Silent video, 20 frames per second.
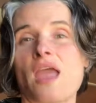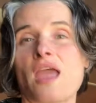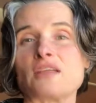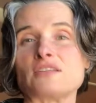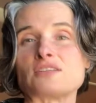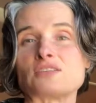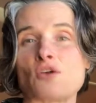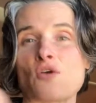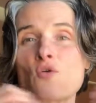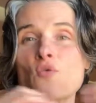
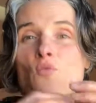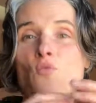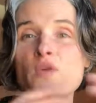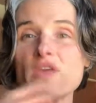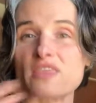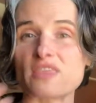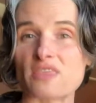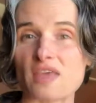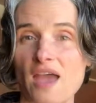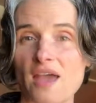And so
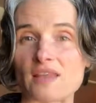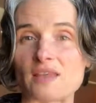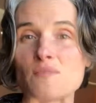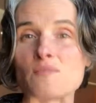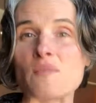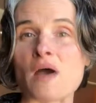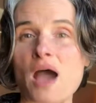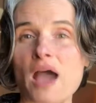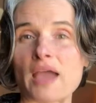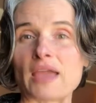with that
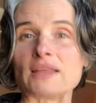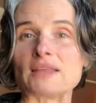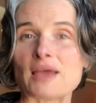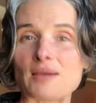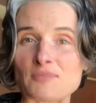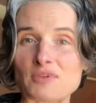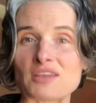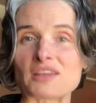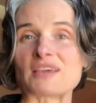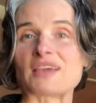in mind,
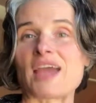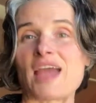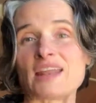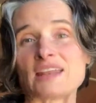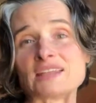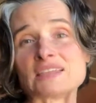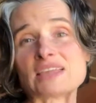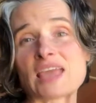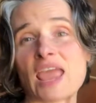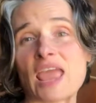I'm going to
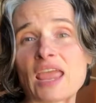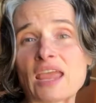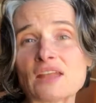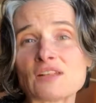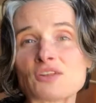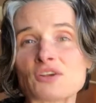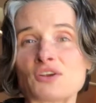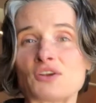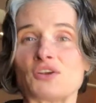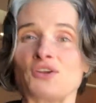kind of
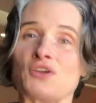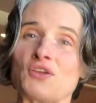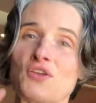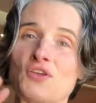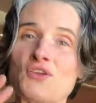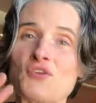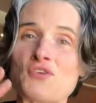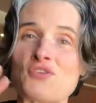tailor